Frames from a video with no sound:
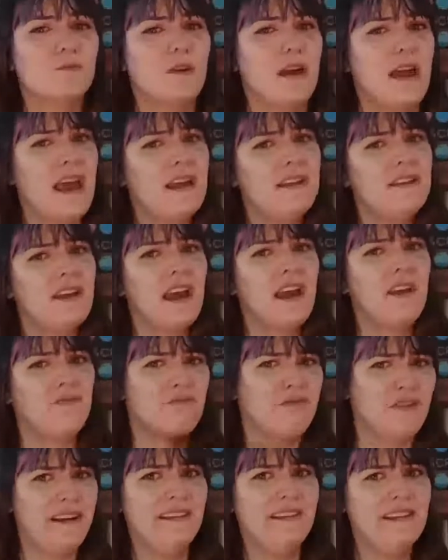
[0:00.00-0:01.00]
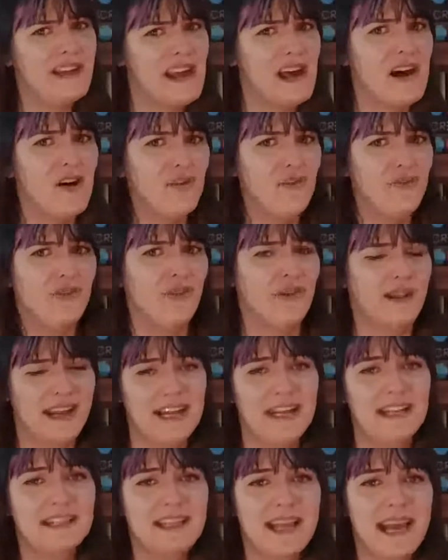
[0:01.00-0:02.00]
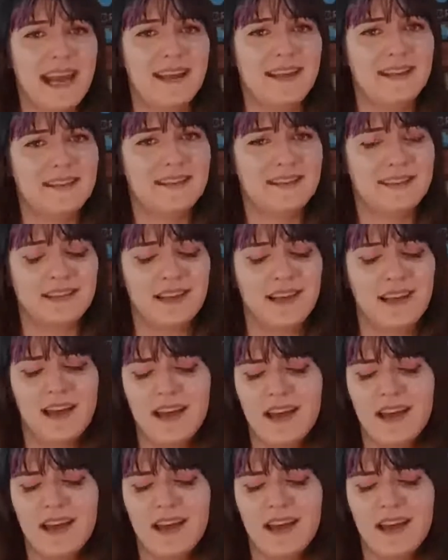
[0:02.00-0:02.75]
and a really helpful index.